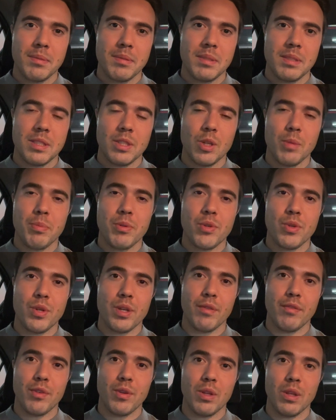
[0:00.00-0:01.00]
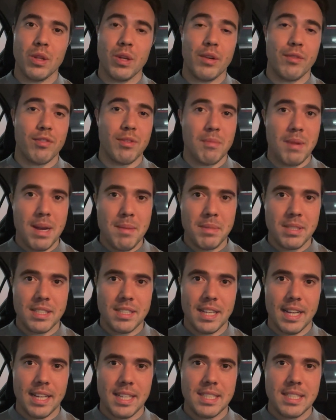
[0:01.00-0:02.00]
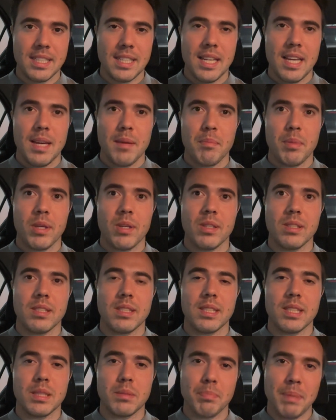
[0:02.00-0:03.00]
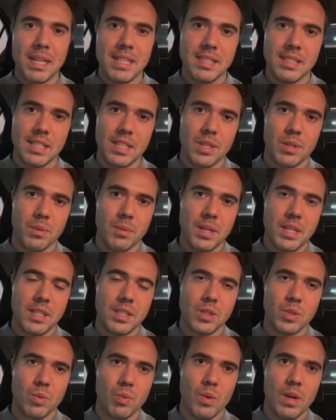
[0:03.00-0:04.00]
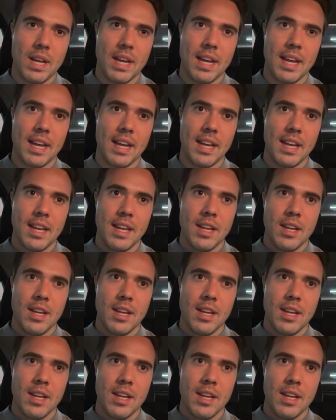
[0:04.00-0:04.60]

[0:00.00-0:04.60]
It's an opportunity for you to learn from my mistakes, because the space that you're in is where